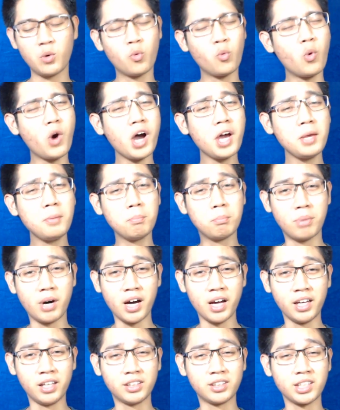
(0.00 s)
Why
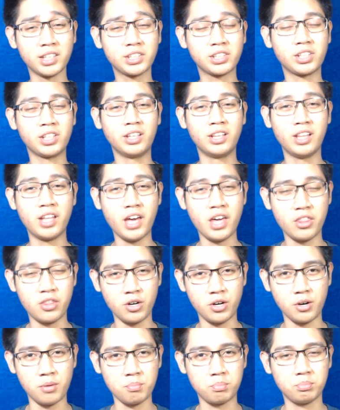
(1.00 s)
buy Tuscan
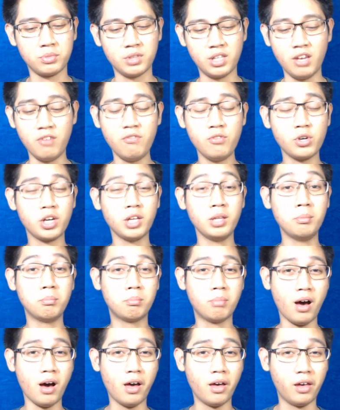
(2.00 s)
Leather if you
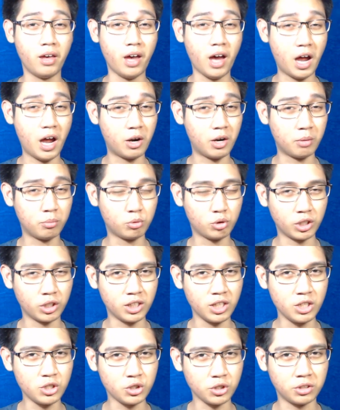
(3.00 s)
can buy Arab
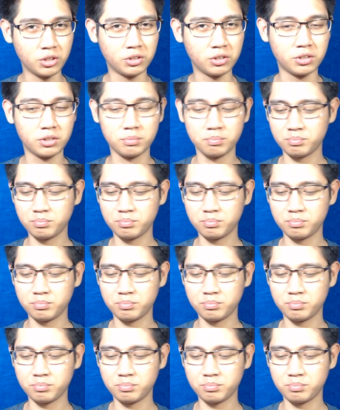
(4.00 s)
Tradition?